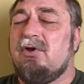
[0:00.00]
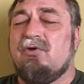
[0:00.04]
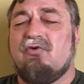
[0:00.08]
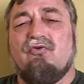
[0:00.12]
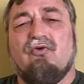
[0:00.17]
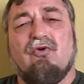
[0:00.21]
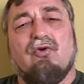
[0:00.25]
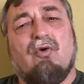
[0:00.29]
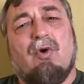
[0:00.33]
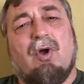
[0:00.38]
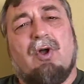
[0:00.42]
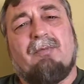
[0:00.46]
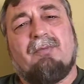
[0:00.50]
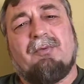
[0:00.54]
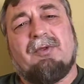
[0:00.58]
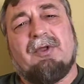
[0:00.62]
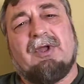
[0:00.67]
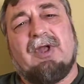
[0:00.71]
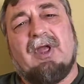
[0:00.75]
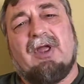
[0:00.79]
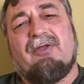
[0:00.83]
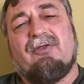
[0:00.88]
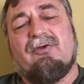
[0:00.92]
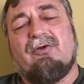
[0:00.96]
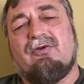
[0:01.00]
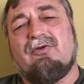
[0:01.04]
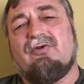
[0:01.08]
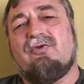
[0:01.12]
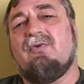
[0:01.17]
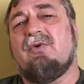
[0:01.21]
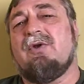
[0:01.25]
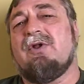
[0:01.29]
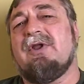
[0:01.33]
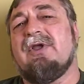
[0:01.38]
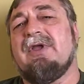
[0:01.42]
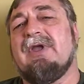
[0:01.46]
grew up together in
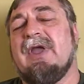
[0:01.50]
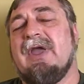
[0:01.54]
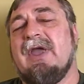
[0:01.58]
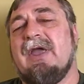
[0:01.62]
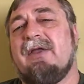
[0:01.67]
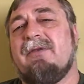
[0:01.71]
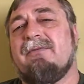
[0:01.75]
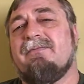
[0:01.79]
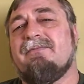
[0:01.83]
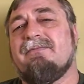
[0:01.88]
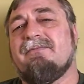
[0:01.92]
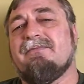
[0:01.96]
Twillingate.